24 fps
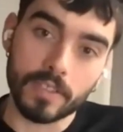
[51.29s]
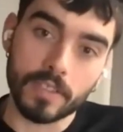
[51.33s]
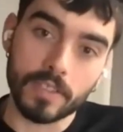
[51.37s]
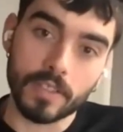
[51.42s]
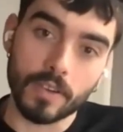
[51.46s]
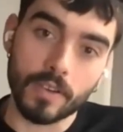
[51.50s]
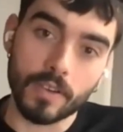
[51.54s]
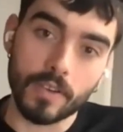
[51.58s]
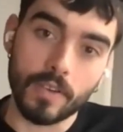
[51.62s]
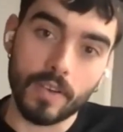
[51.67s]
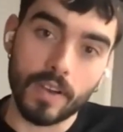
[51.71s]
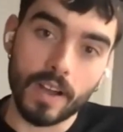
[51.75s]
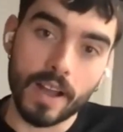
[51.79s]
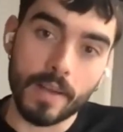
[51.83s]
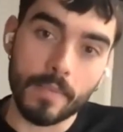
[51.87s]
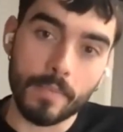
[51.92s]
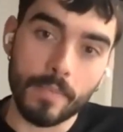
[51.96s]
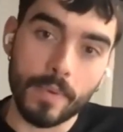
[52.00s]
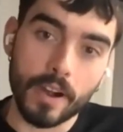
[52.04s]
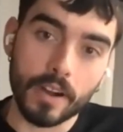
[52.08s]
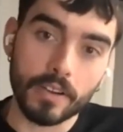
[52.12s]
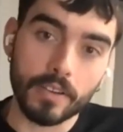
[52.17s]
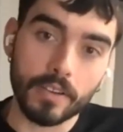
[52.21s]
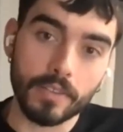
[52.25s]
So
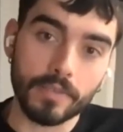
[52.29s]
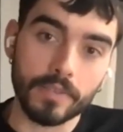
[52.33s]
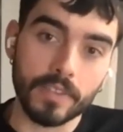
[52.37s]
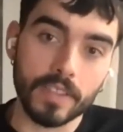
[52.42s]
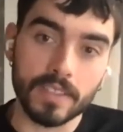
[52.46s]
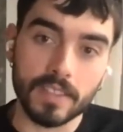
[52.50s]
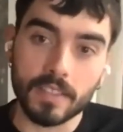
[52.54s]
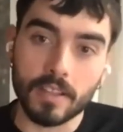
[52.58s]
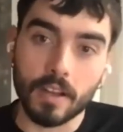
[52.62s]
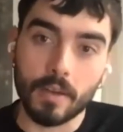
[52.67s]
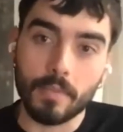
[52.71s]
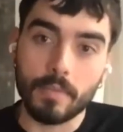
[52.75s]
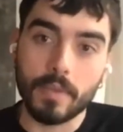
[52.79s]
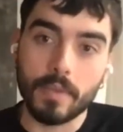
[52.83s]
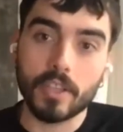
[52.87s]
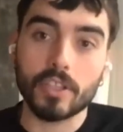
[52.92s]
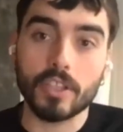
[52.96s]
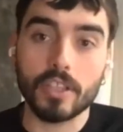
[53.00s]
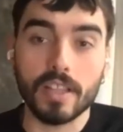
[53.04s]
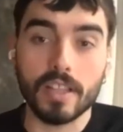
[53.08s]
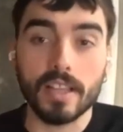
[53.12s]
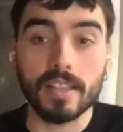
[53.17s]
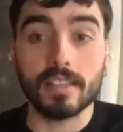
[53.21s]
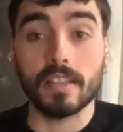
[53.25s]
I'm part of this
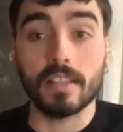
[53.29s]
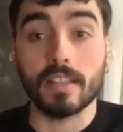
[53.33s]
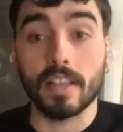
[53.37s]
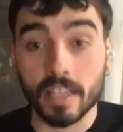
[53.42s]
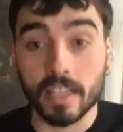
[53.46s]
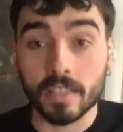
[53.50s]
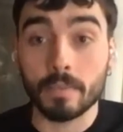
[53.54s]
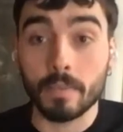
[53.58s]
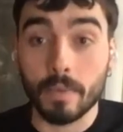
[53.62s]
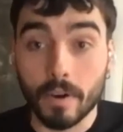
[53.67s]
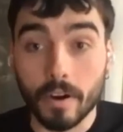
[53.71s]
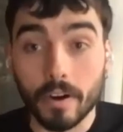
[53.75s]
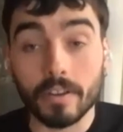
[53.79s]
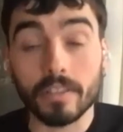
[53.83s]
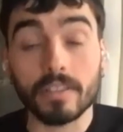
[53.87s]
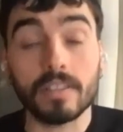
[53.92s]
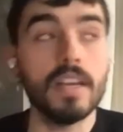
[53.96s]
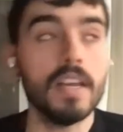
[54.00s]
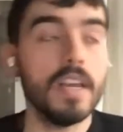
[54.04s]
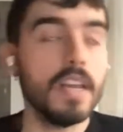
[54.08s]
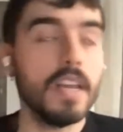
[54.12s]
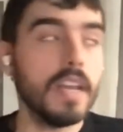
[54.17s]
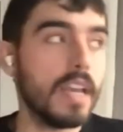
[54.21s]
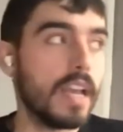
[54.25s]
commission as an
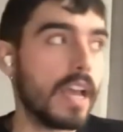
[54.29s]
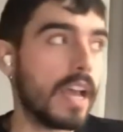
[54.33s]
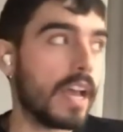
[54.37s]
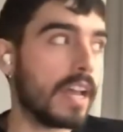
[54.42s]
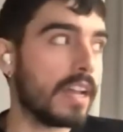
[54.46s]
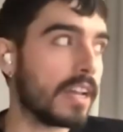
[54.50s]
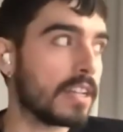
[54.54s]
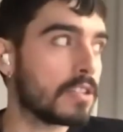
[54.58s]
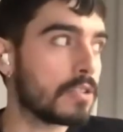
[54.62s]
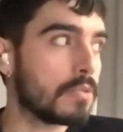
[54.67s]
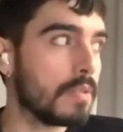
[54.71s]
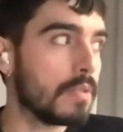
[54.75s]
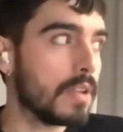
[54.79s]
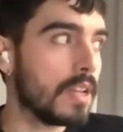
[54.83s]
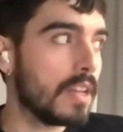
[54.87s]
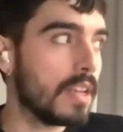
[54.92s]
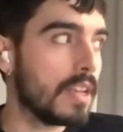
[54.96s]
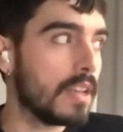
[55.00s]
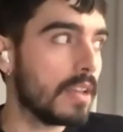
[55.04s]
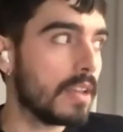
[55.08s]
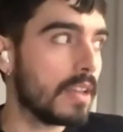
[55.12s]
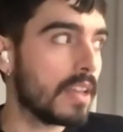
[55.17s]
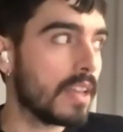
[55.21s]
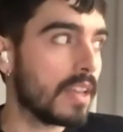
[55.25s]
expert, and that's
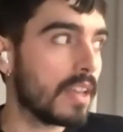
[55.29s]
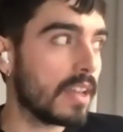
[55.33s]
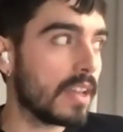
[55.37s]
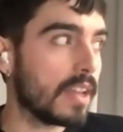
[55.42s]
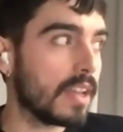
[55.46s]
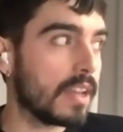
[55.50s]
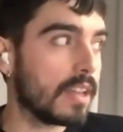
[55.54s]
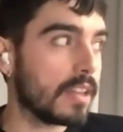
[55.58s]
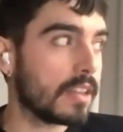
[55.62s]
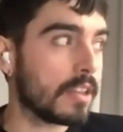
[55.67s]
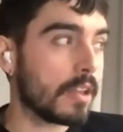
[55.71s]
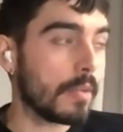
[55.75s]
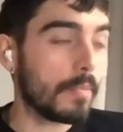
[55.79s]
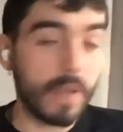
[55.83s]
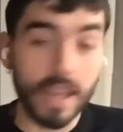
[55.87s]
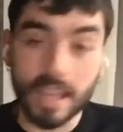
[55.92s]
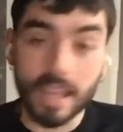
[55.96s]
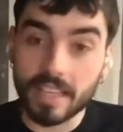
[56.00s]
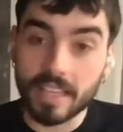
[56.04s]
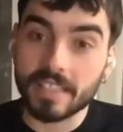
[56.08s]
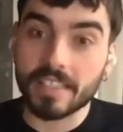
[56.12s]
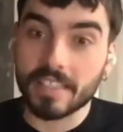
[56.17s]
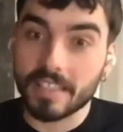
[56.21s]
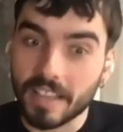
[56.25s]
really the
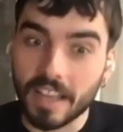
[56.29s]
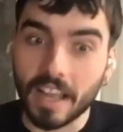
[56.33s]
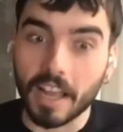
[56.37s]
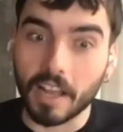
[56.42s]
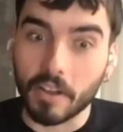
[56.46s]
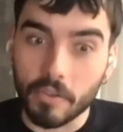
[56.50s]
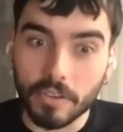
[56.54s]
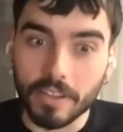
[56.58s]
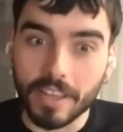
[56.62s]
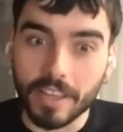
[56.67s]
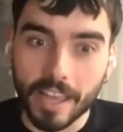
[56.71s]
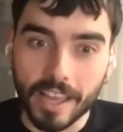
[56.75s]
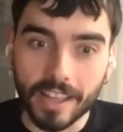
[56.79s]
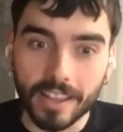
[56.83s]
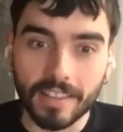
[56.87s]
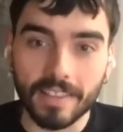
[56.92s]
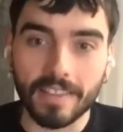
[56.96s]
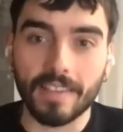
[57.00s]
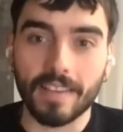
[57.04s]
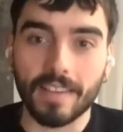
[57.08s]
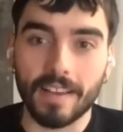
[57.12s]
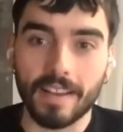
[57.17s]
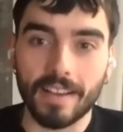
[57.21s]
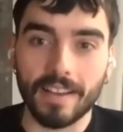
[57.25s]
best I could
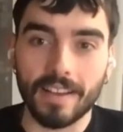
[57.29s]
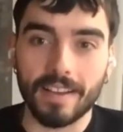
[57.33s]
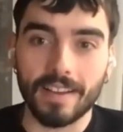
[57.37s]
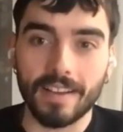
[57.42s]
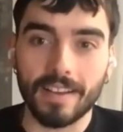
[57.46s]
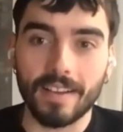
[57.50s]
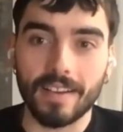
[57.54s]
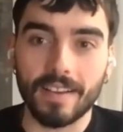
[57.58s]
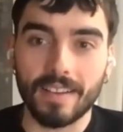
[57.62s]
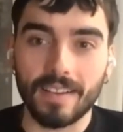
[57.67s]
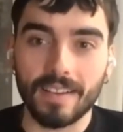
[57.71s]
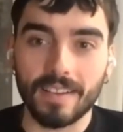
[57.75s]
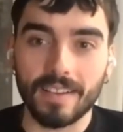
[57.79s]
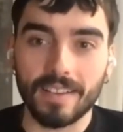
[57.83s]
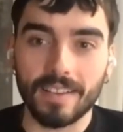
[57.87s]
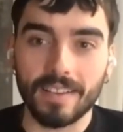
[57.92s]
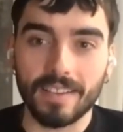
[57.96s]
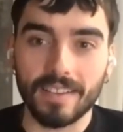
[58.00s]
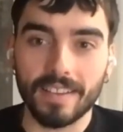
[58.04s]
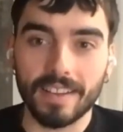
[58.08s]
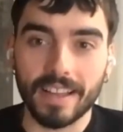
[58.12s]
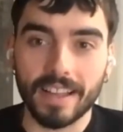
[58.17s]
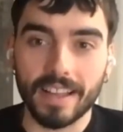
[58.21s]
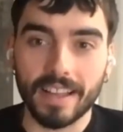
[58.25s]
get, uh,
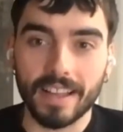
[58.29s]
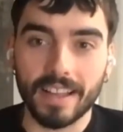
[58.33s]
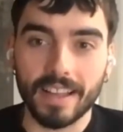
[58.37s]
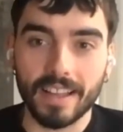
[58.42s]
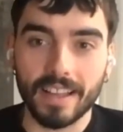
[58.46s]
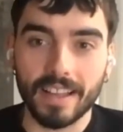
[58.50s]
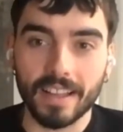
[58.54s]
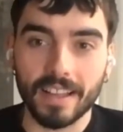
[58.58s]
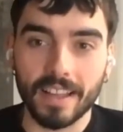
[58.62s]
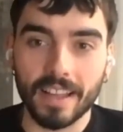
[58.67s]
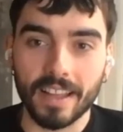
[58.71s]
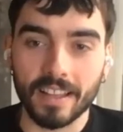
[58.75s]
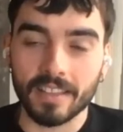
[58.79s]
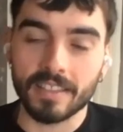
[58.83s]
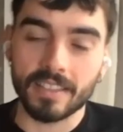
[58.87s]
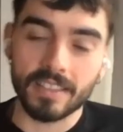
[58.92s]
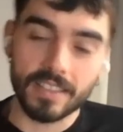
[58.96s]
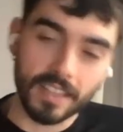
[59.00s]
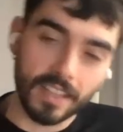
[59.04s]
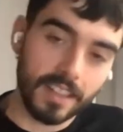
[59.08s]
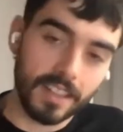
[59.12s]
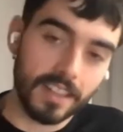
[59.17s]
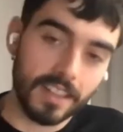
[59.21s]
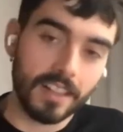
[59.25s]
and
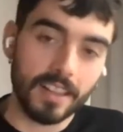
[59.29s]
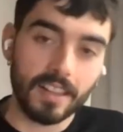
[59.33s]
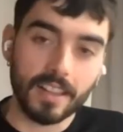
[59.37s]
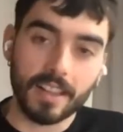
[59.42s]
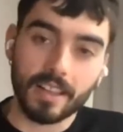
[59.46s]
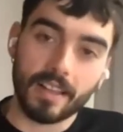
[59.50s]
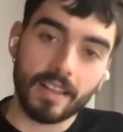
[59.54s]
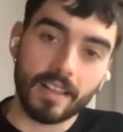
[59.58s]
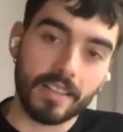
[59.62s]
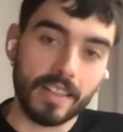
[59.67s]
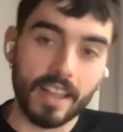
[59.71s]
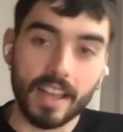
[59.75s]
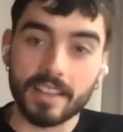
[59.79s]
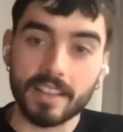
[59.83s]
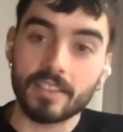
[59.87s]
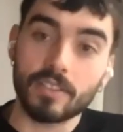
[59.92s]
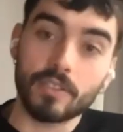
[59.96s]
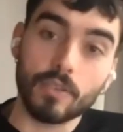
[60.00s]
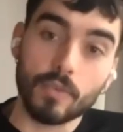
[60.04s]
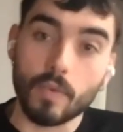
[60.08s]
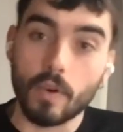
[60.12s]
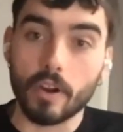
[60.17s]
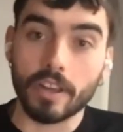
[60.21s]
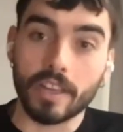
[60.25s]
still nice to
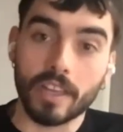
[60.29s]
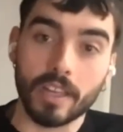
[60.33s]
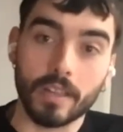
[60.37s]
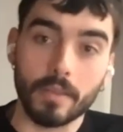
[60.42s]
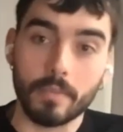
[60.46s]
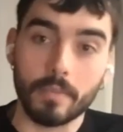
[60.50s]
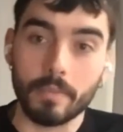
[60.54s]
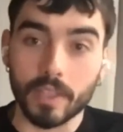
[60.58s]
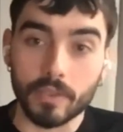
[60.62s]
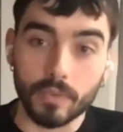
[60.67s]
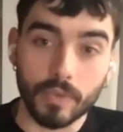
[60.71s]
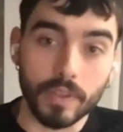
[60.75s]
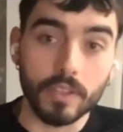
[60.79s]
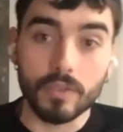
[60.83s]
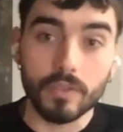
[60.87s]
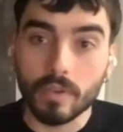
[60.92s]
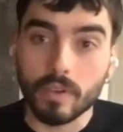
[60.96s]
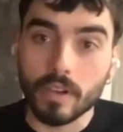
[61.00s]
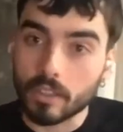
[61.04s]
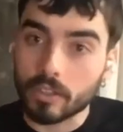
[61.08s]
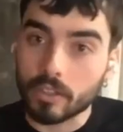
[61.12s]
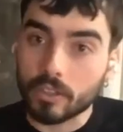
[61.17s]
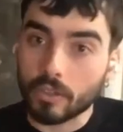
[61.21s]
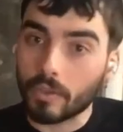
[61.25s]
work between two
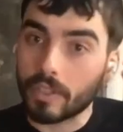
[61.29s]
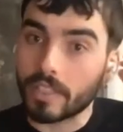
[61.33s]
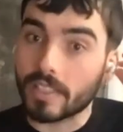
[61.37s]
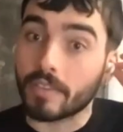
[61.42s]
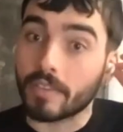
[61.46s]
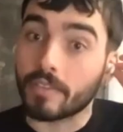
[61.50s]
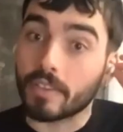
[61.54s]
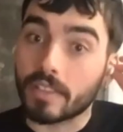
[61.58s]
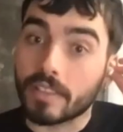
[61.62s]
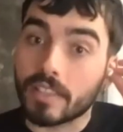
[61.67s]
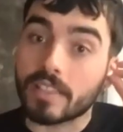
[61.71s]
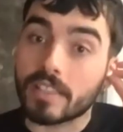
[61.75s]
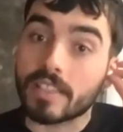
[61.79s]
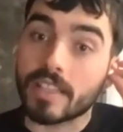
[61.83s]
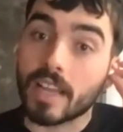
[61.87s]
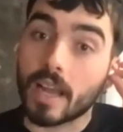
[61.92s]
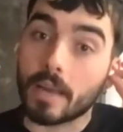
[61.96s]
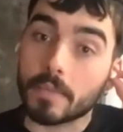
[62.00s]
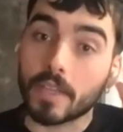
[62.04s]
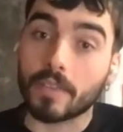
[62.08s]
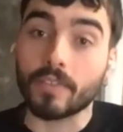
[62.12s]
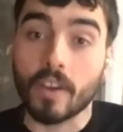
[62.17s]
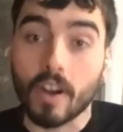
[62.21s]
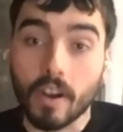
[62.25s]
countries, even in
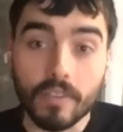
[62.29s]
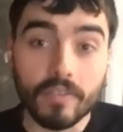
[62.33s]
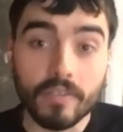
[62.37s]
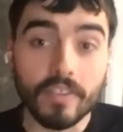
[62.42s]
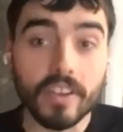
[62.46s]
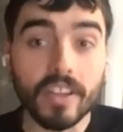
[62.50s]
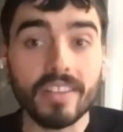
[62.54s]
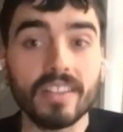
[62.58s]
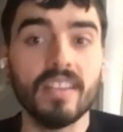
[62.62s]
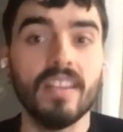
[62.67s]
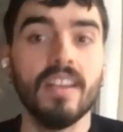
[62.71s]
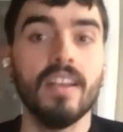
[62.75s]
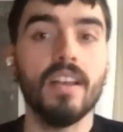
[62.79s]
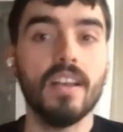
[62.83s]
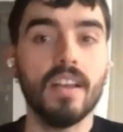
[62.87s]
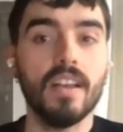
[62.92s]
times of COVID.